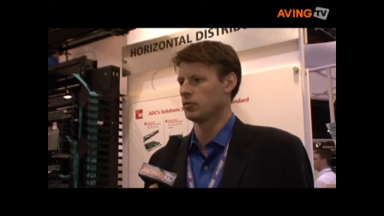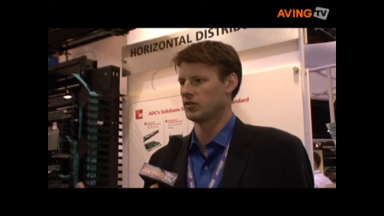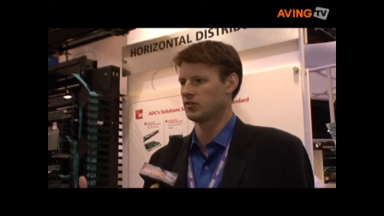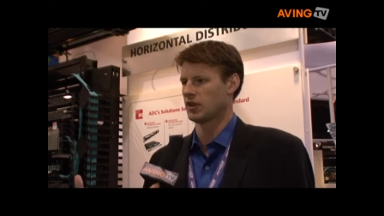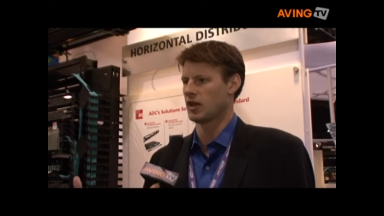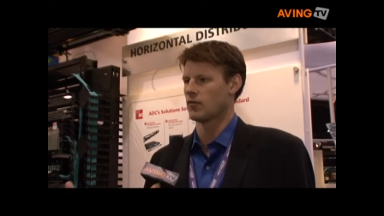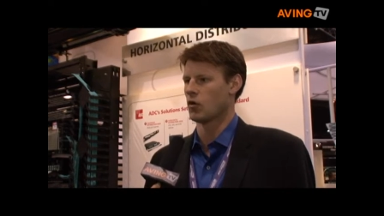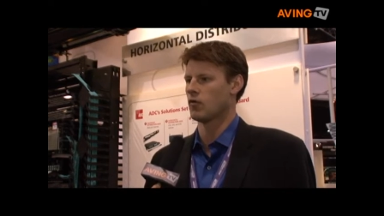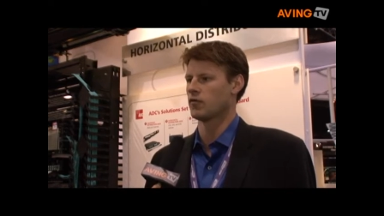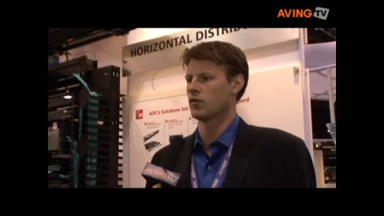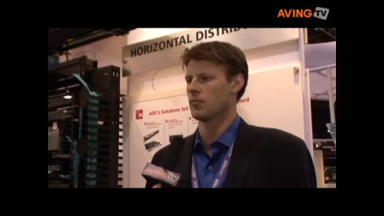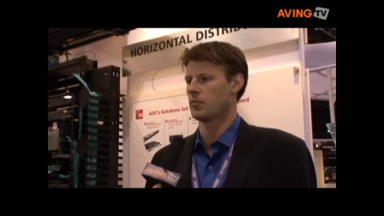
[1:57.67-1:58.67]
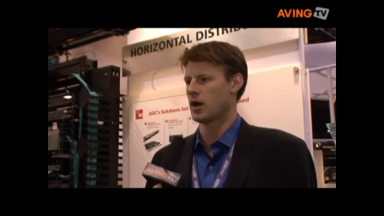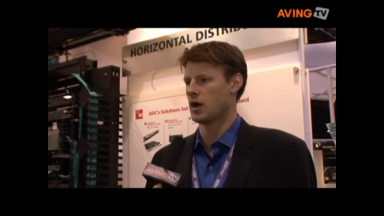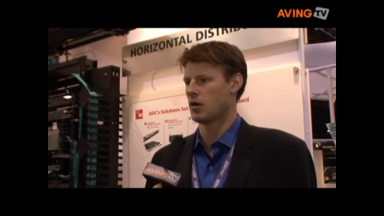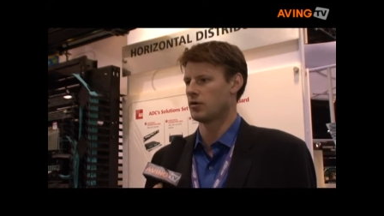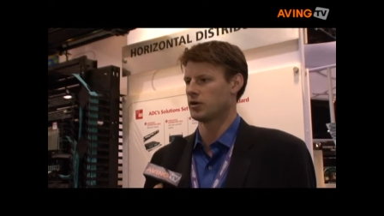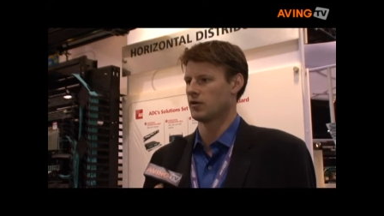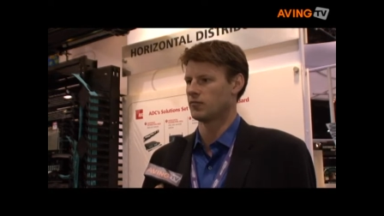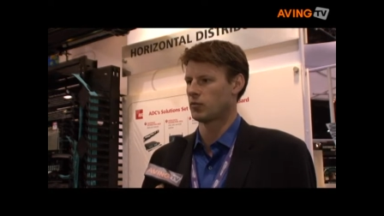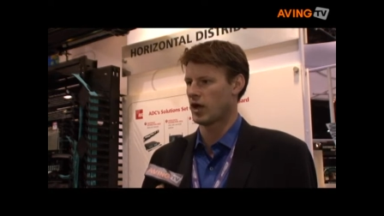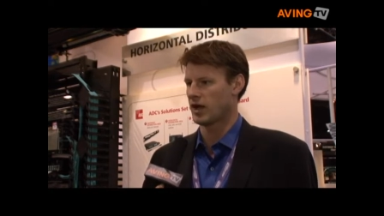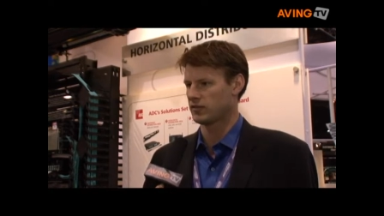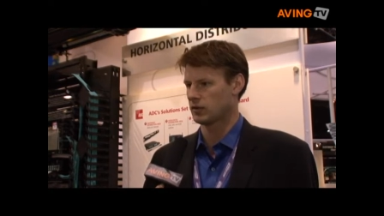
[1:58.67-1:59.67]
we save over a pound of
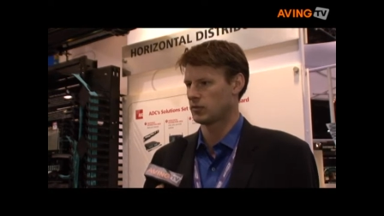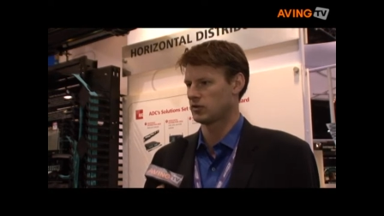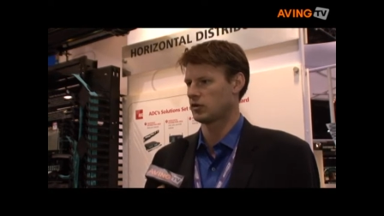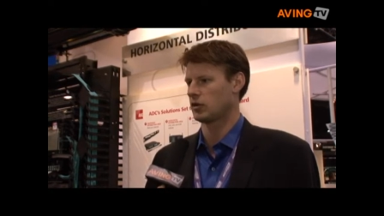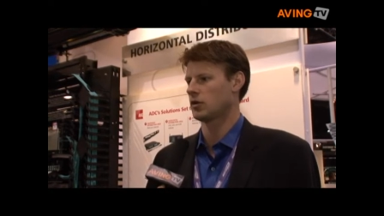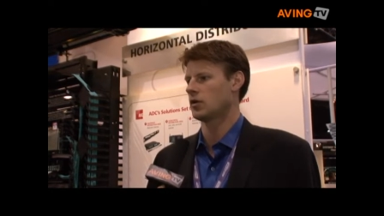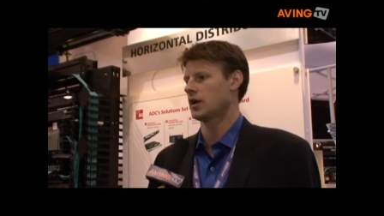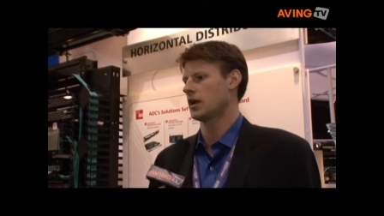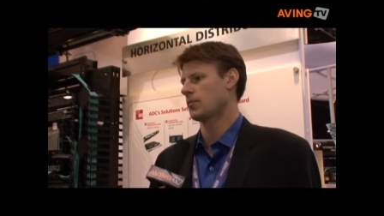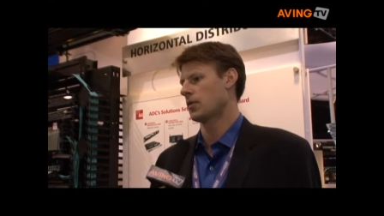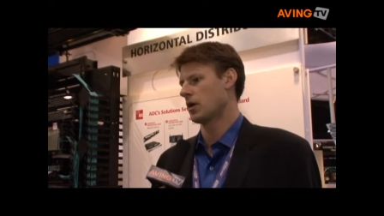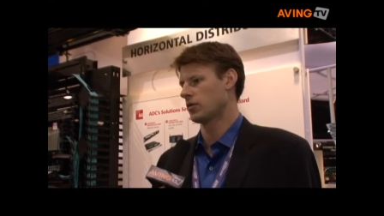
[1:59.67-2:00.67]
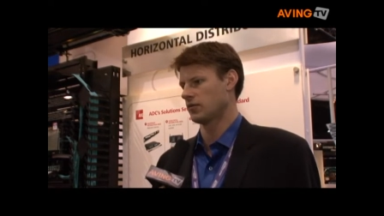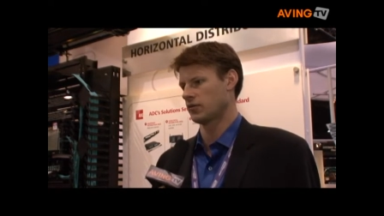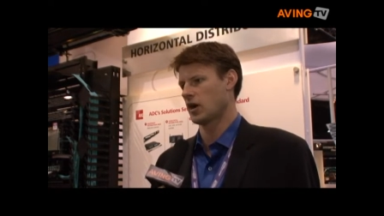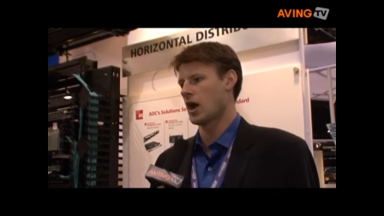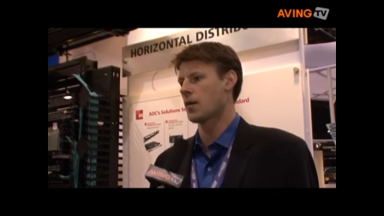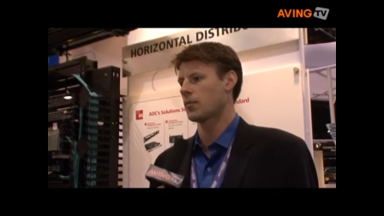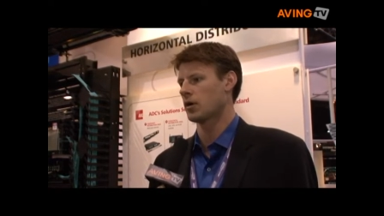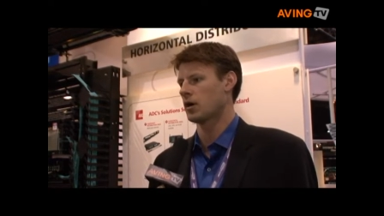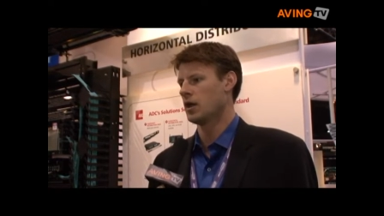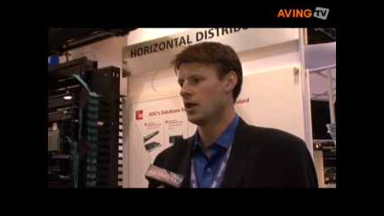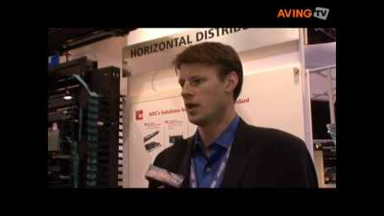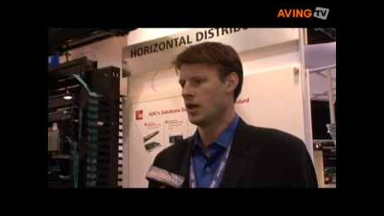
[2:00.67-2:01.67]
plastic material and a pound of copper.